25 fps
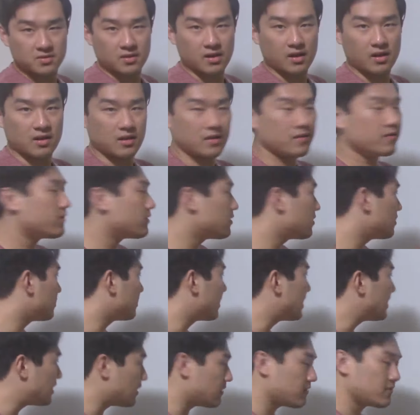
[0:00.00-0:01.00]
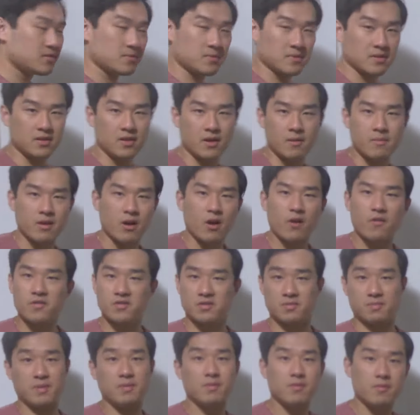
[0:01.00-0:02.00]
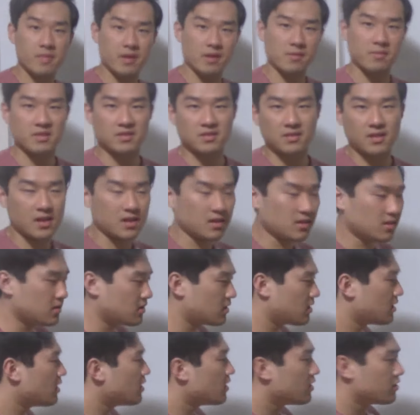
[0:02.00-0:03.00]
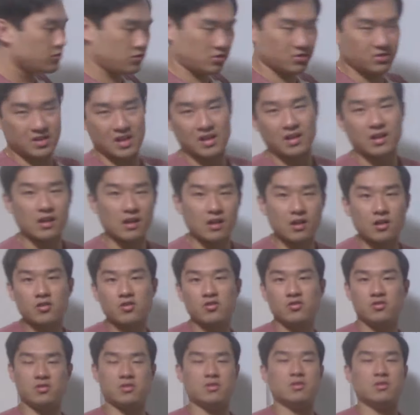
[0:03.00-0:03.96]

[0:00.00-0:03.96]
like even a native speaker, I mean, obviously people make mistake, just like English.